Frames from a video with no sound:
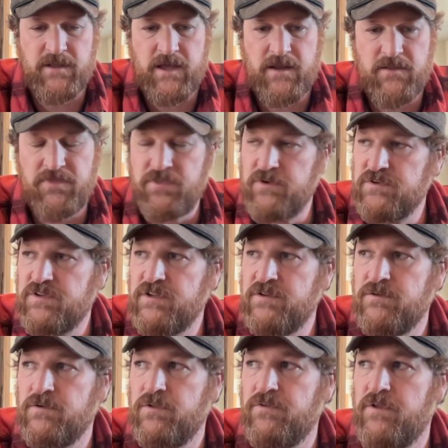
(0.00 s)
had a
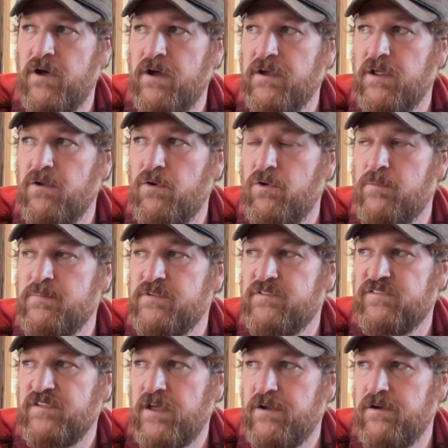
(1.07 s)
13-year-old dog at home, a
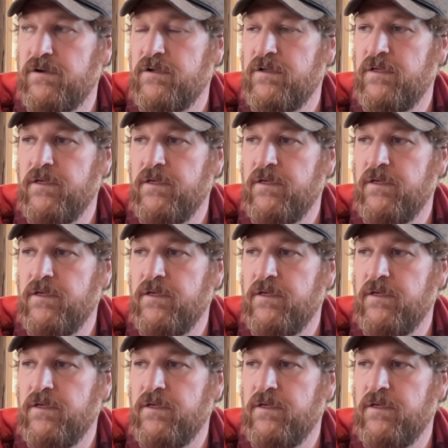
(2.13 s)
setter.